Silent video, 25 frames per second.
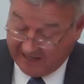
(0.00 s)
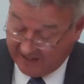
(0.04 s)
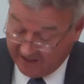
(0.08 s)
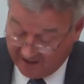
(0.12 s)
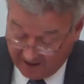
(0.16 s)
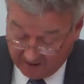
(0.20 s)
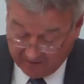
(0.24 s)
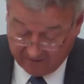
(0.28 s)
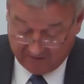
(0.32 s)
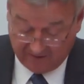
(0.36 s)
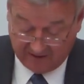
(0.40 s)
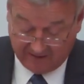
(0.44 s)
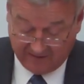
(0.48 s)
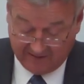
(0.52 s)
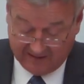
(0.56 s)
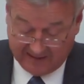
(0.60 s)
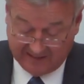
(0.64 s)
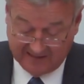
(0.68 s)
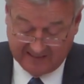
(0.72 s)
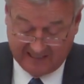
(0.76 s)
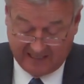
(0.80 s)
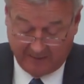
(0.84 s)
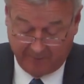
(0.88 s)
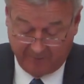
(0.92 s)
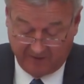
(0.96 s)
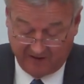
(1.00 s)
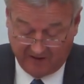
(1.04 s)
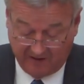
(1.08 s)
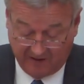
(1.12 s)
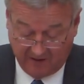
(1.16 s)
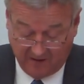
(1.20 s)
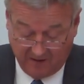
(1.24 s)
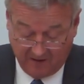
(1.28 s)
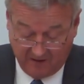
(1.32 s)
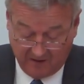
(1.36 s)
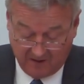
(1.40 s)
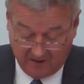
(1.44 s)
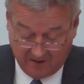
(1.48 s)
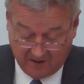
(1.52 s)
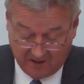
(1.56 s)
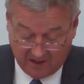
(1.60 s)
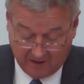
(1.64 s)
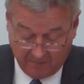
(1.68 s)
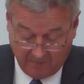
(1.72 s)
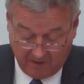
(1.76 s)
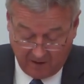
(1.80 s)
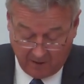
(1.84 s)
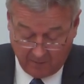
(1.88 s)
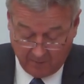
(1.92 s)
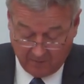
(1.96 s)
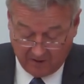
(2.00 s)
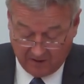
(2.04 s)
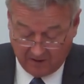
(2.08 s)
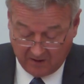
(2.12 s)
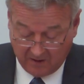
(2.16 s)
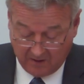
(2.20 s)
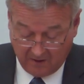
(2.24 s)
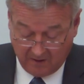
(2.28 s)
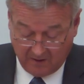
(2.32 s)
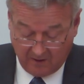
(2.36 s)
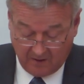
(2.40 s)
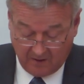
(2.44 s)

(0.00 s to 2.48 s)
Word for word: I don't think that's happening at the moment.